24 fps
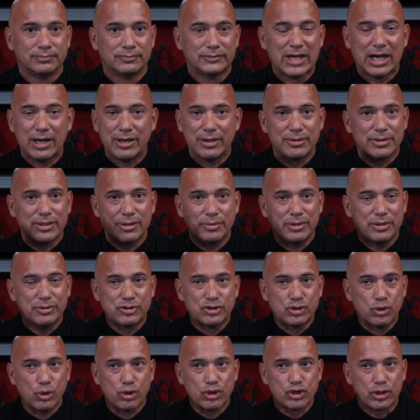It was
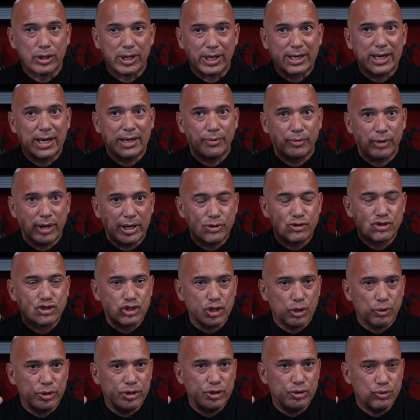torture. Like when
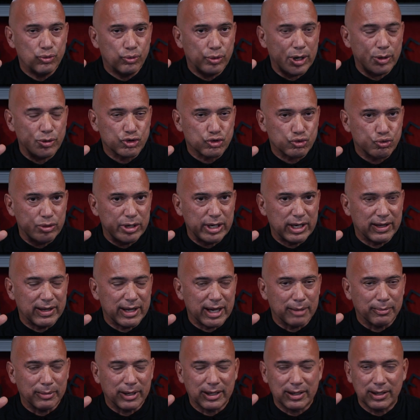I was reading that,
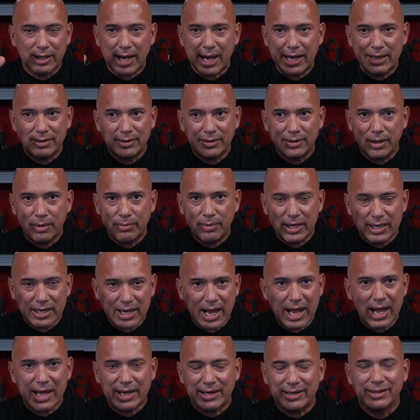I'm like, oh my
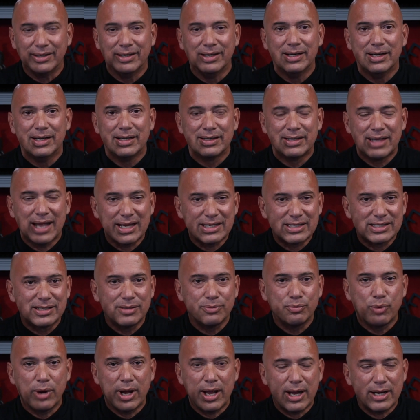God, that's the
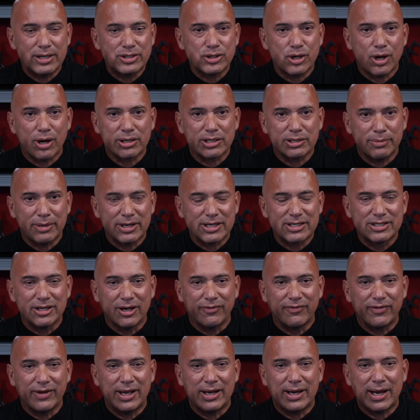way I talk to
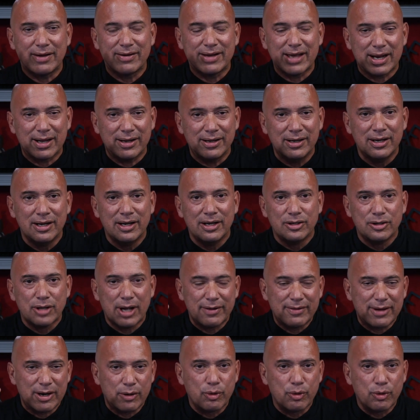myself, and I've got to